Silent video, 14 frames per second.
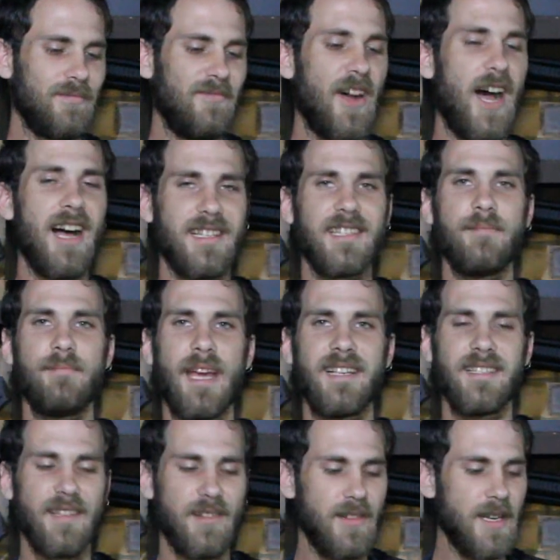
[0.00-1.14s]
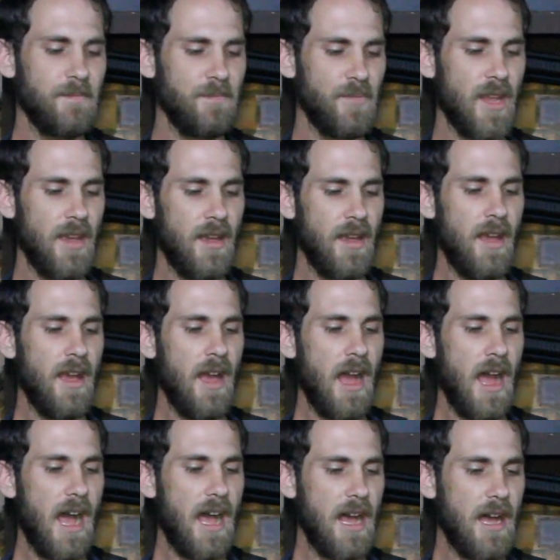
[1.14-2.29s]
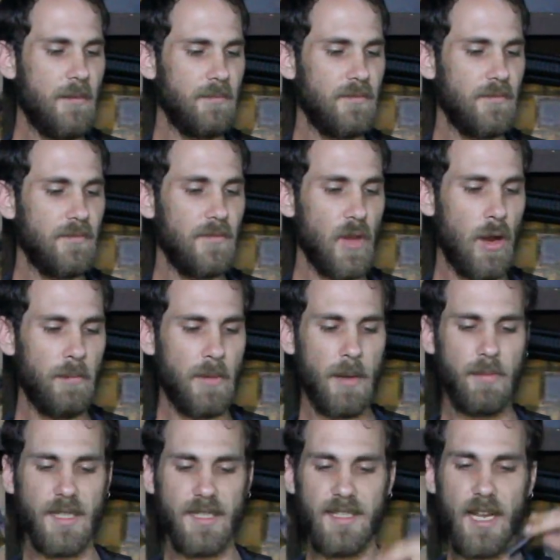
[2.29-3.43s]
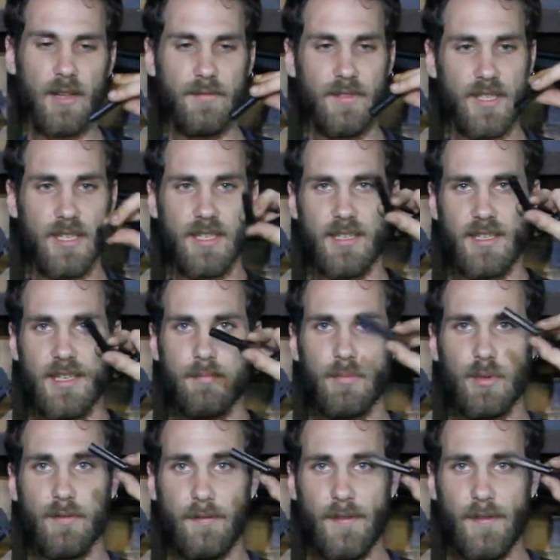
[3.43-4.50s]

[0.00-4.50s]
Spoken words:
faster, basically. The hop-up itself is just a simple